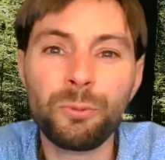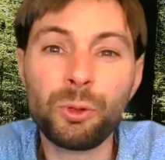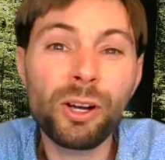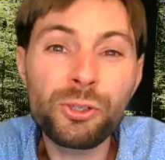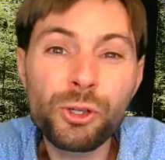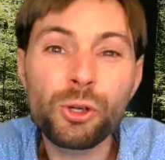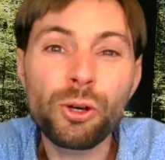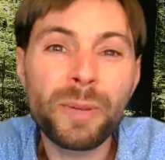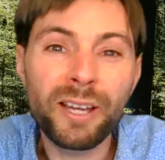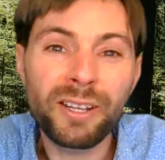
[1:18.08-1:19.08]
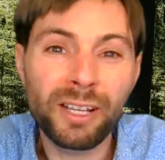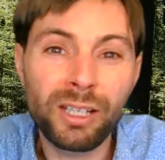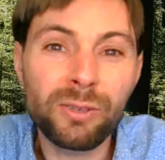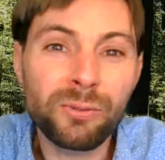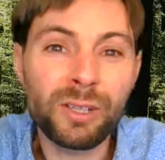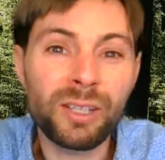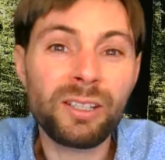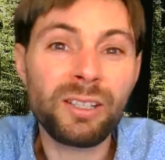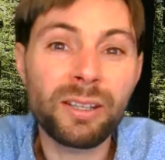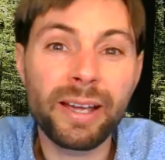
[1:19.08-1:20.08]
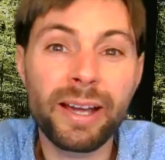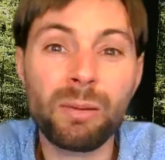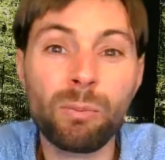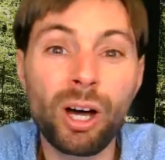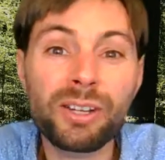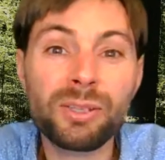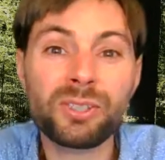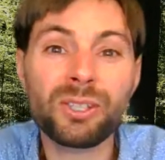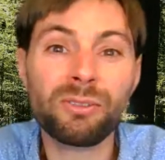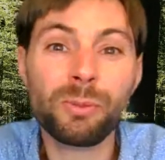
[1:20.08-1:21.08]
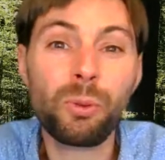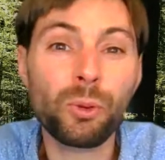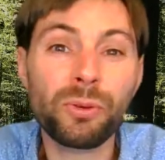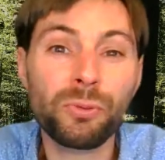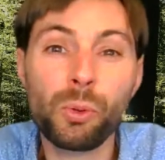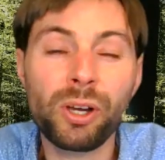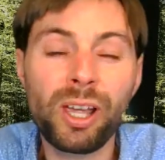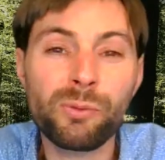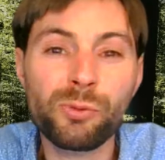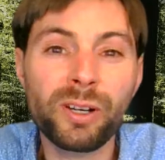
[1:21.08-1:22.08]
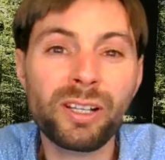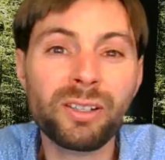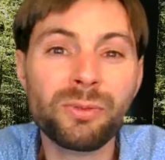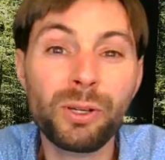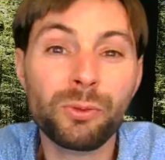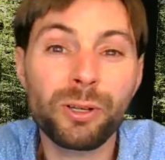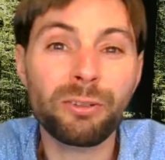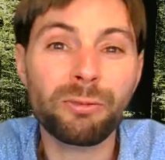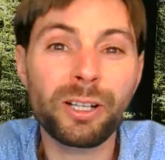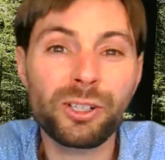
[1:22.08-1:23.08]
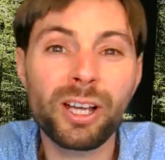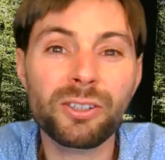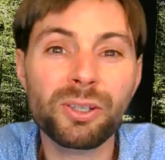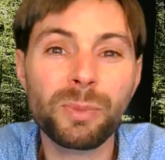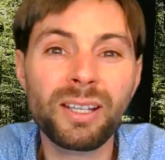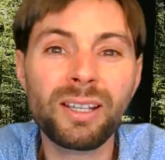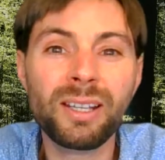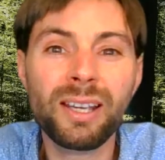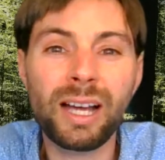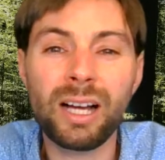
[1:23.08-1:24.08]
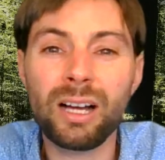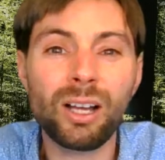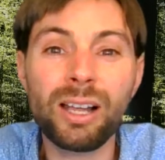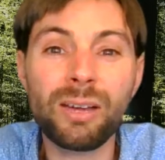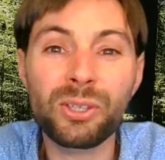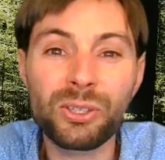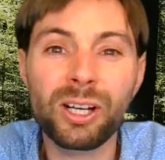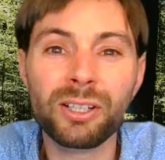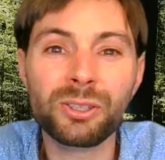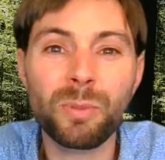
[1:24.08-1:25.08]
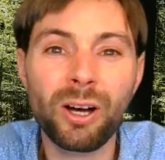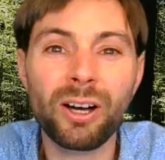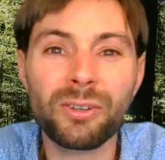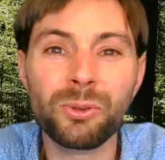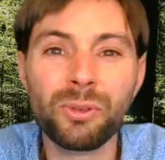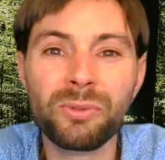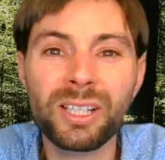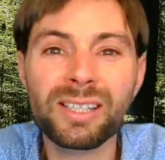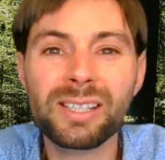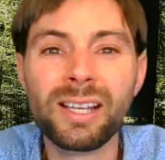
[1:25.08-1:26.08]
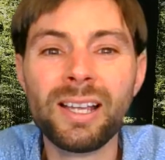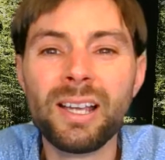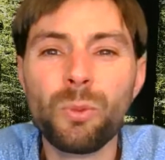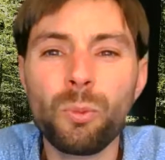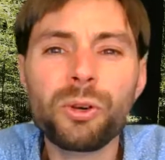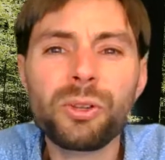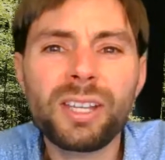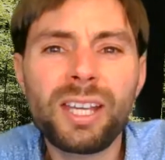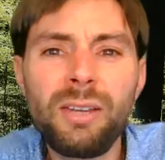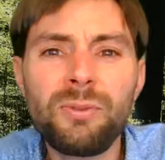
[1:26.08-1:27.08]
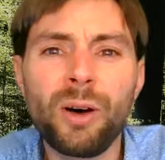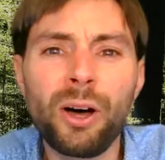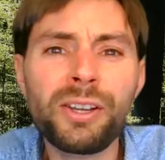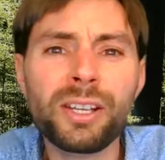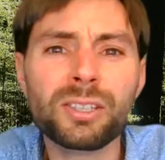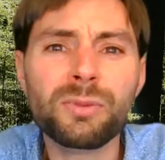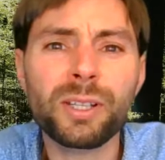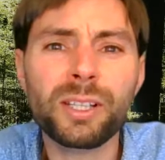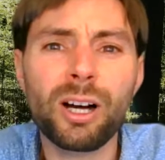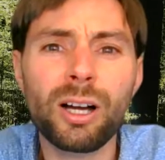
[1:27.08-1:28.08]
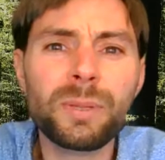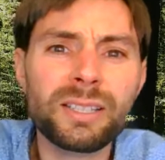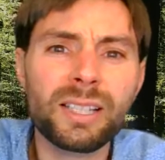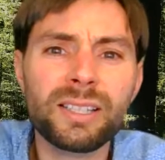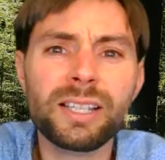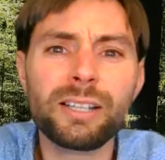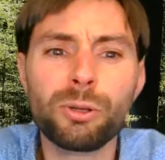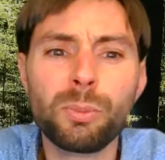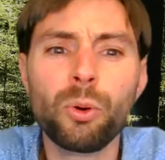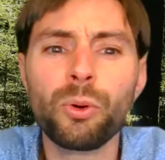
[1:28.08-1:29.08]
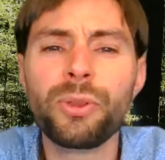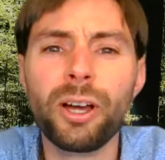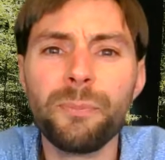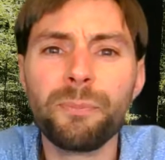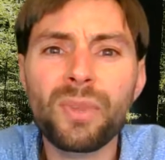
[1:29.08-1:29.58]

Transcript: If you're unsure about any of the items in the report, if you want to have a read, feel free to reach out to me. I love the science behind all of this. What are the key findings for the IPCC report though?